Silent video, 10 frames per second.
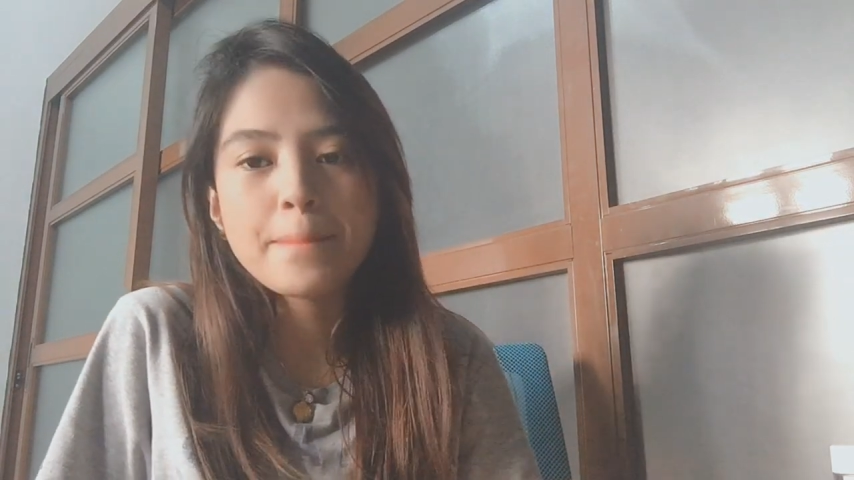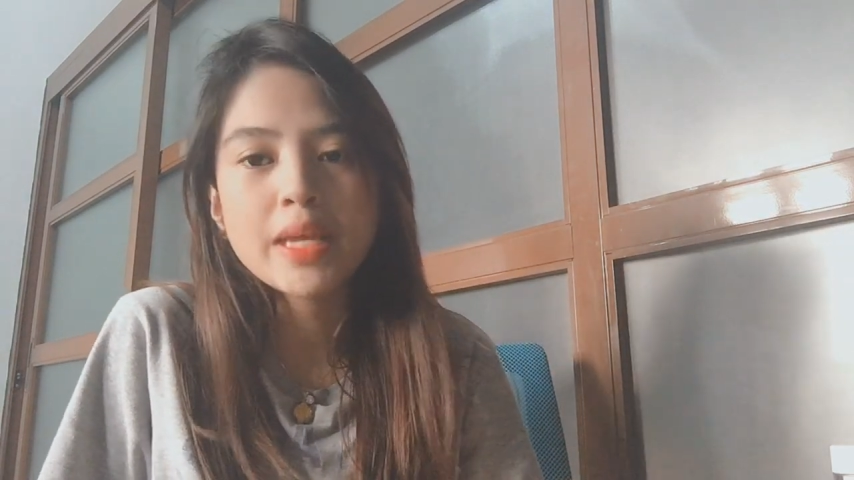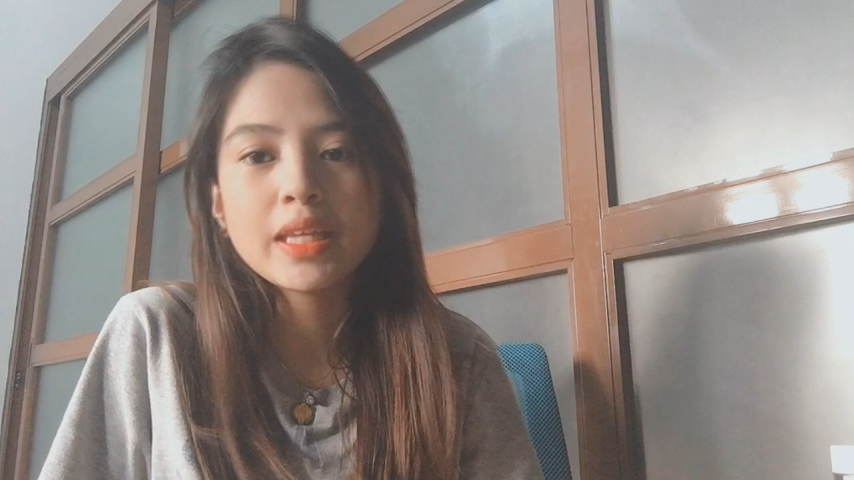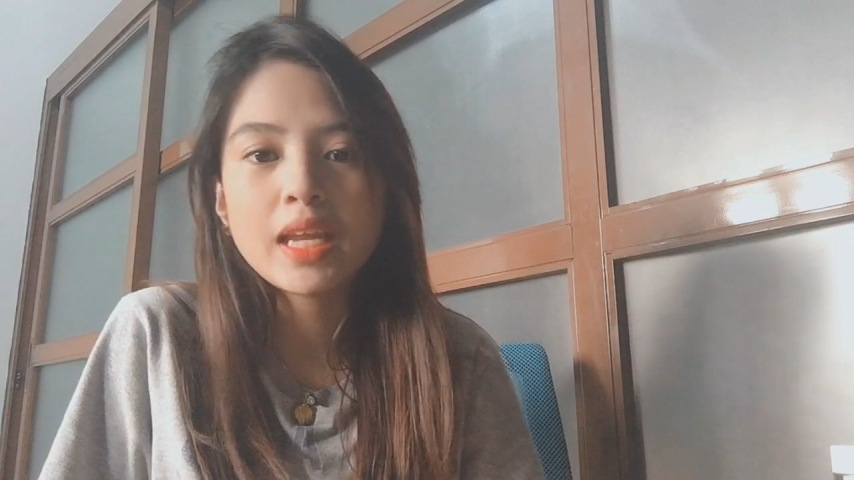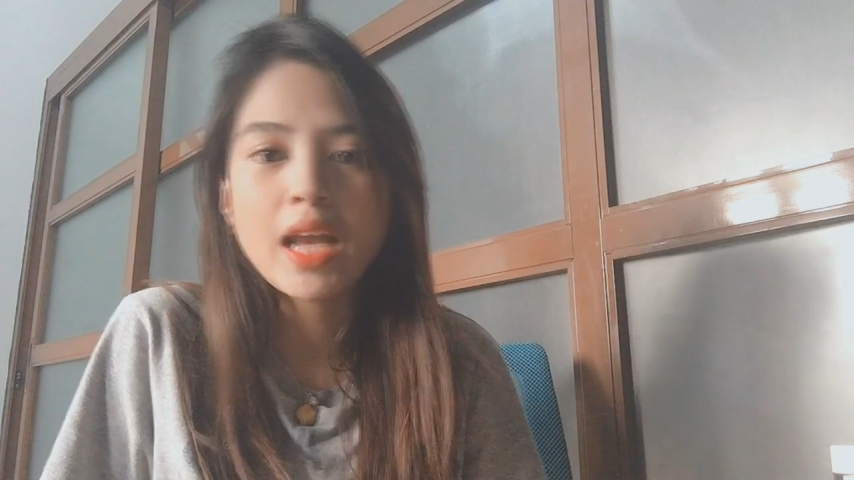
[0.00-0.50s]

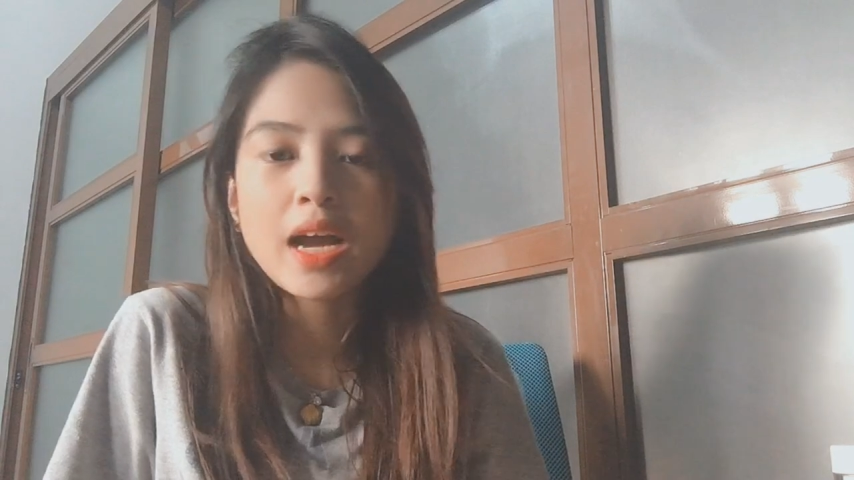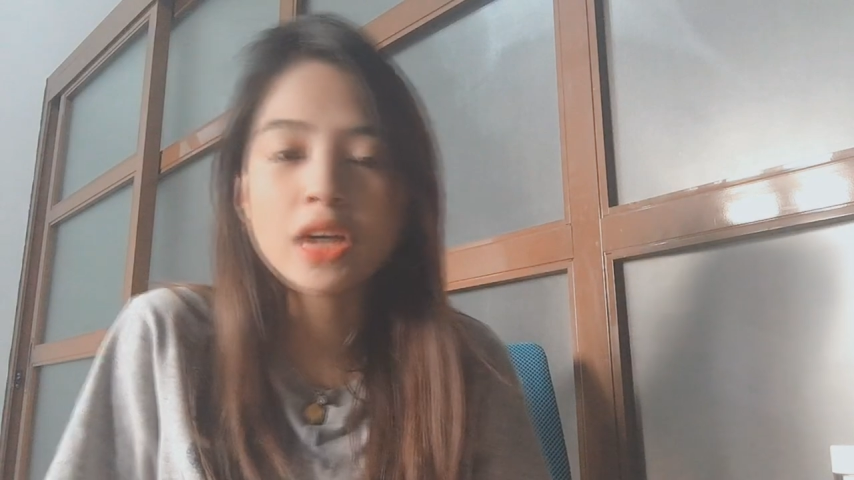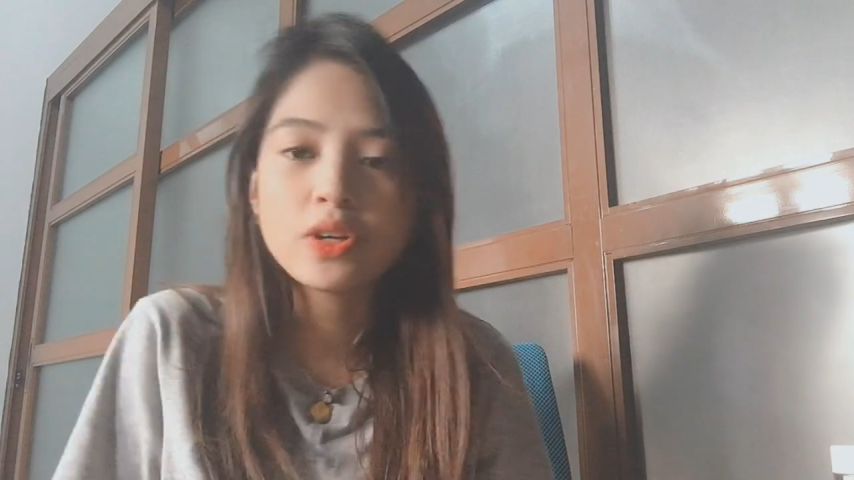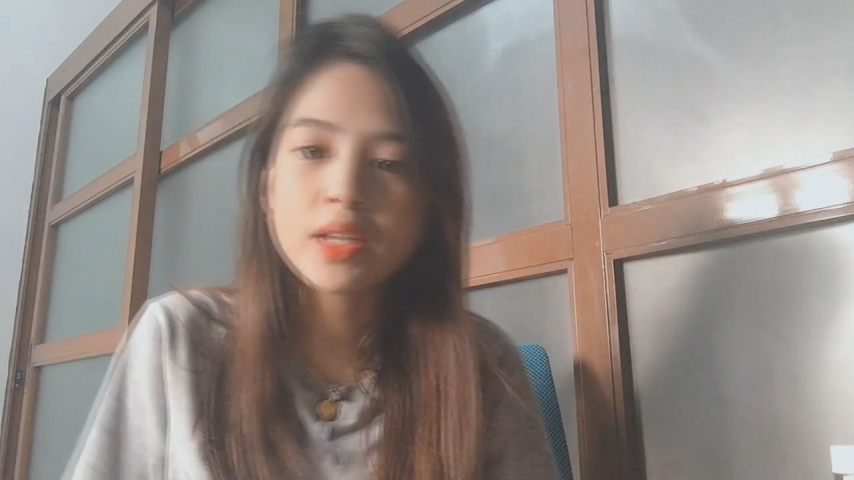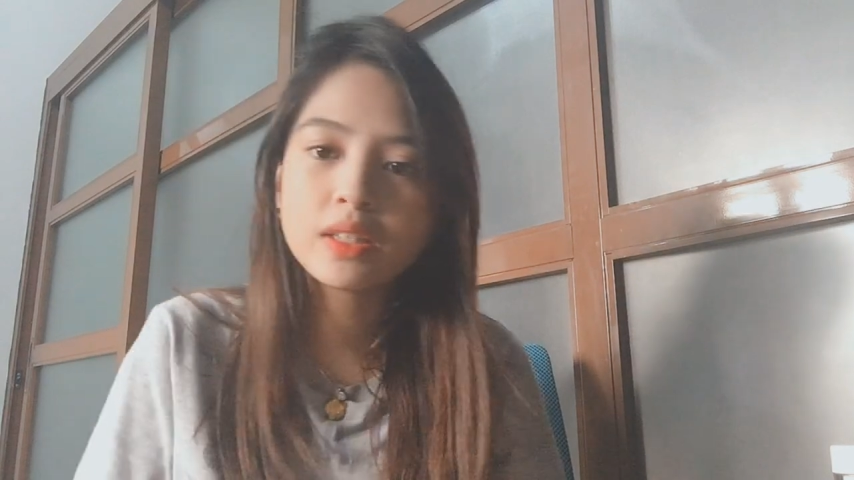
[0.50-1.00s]
and
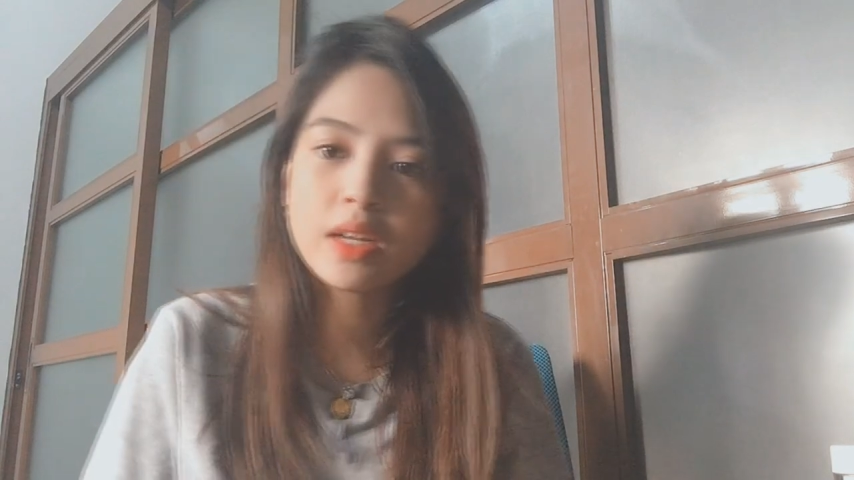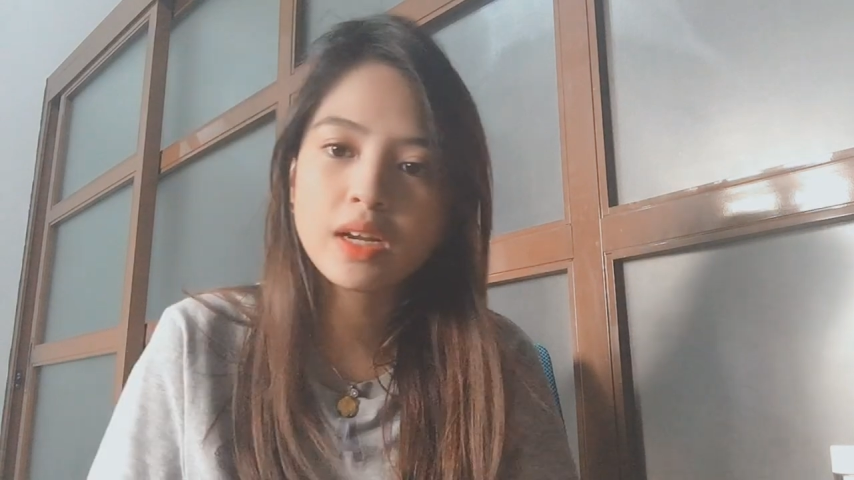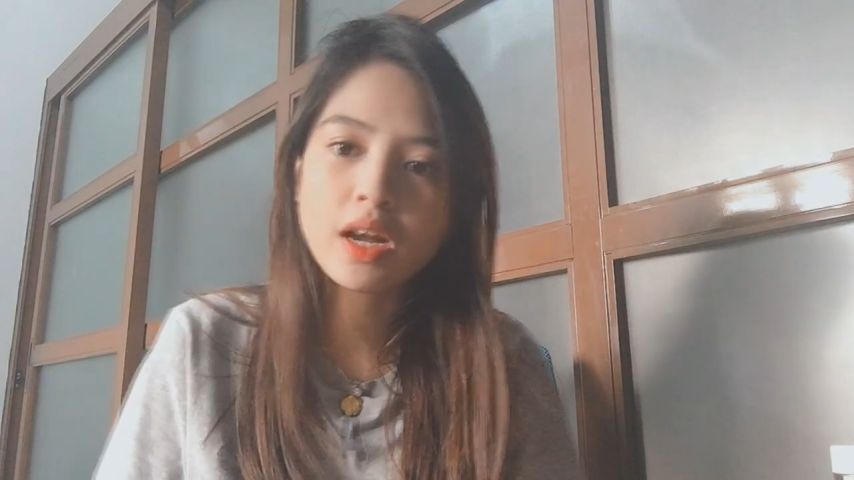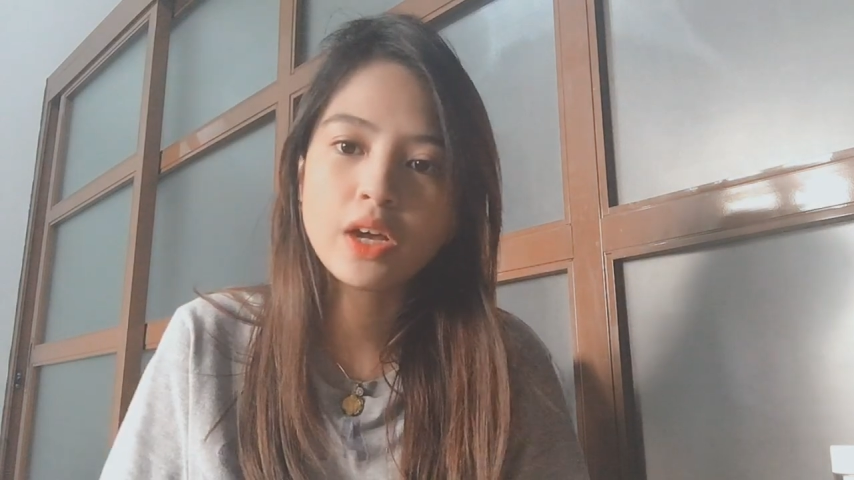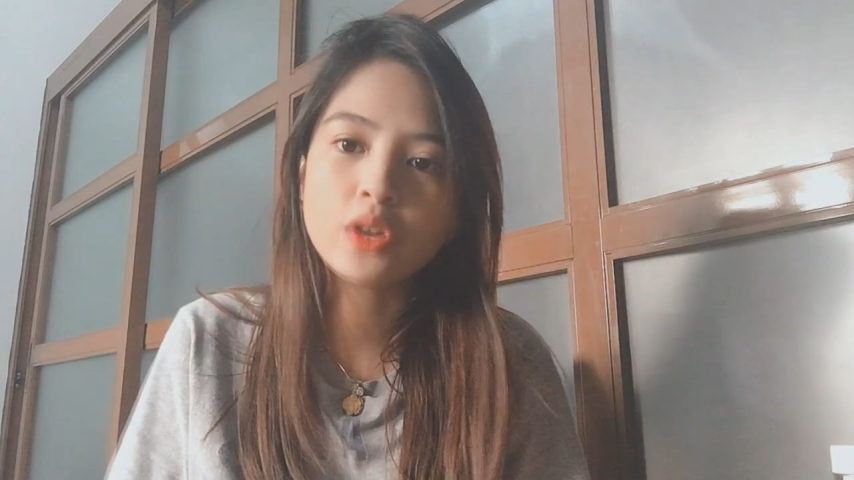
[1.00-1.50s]
kailangan ready
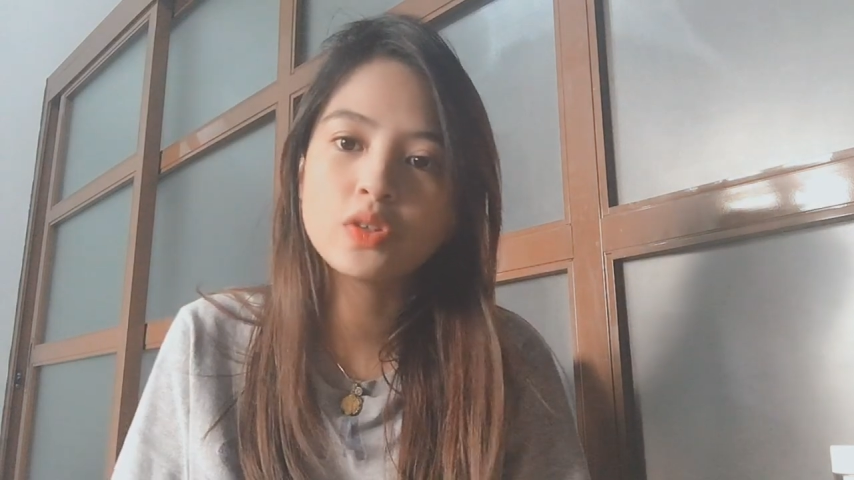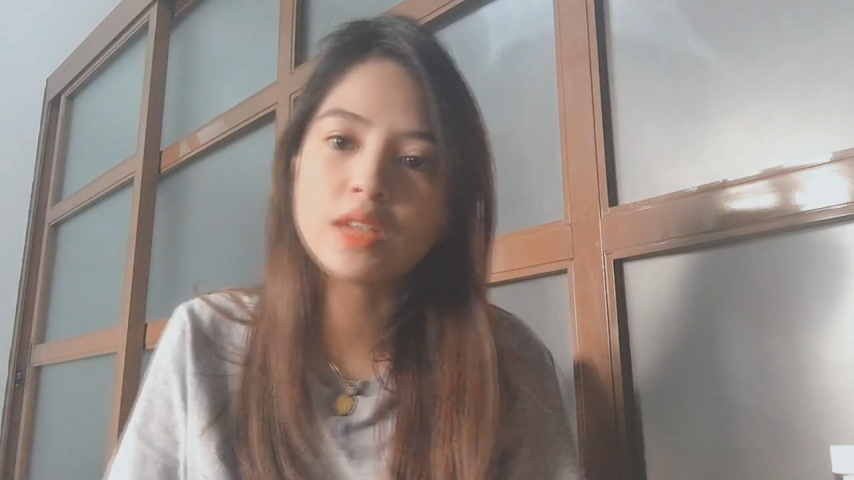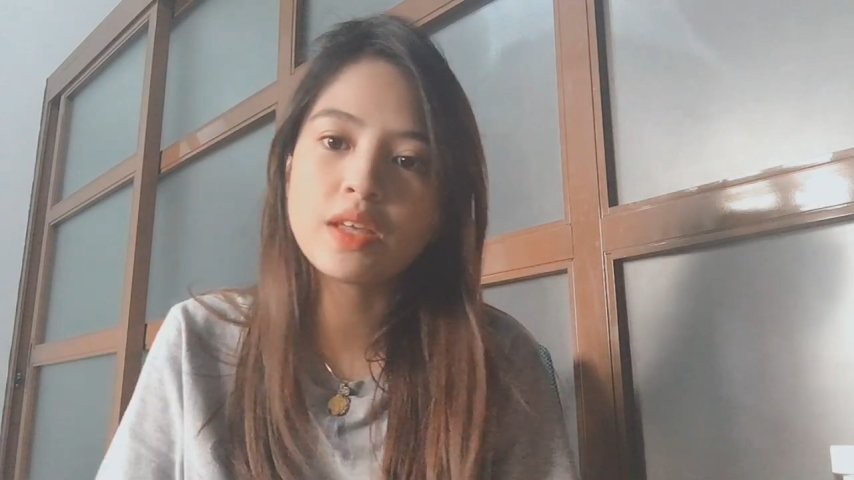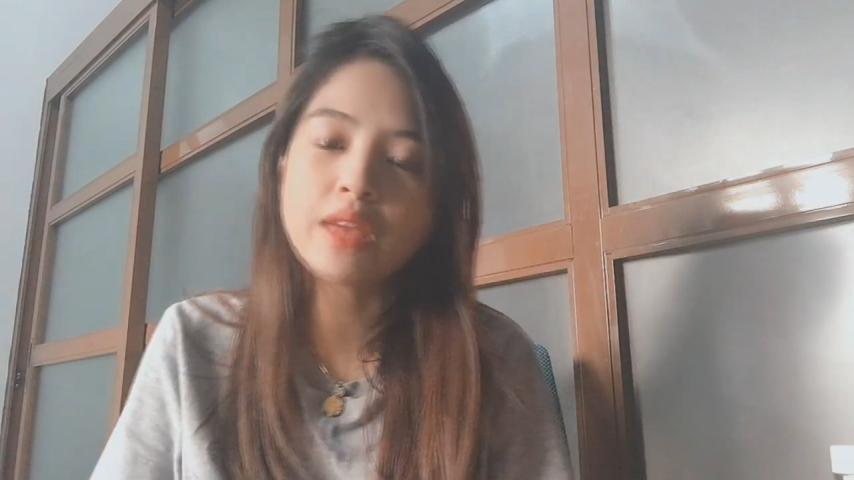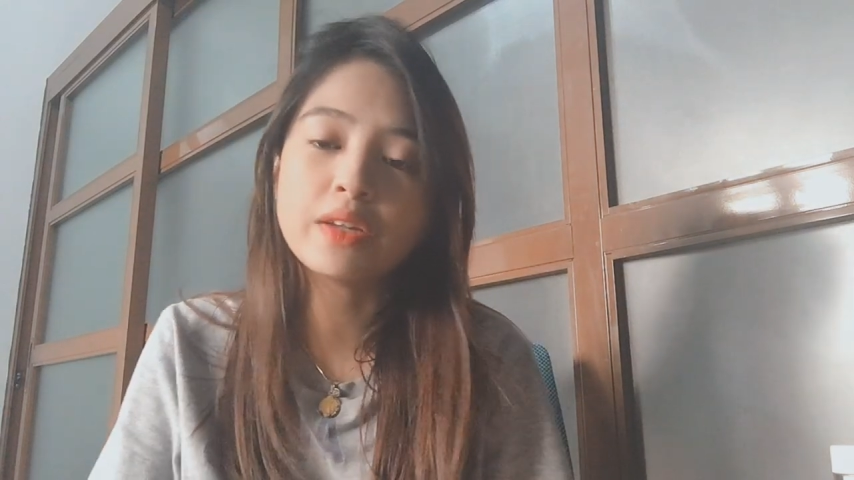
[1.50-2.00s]
talaga kayo to
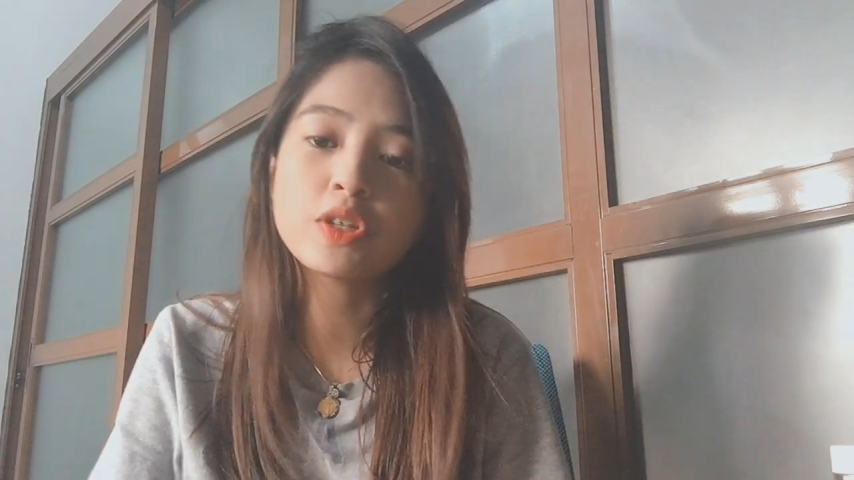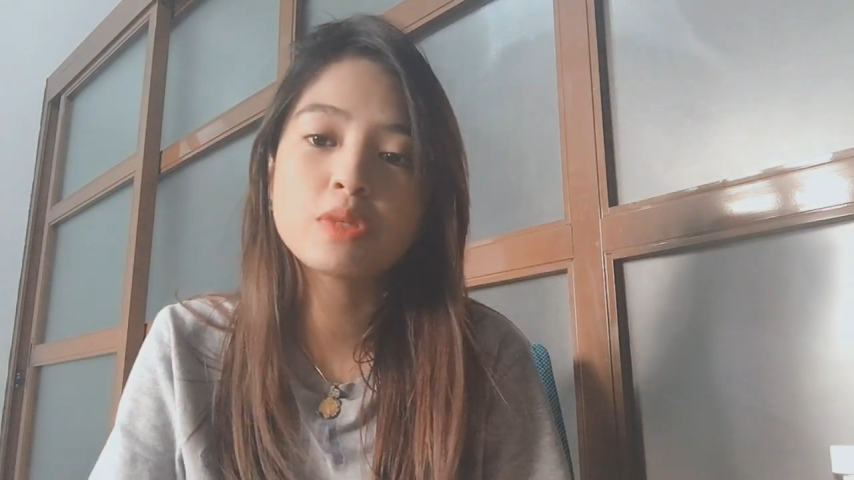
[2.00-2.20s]
take that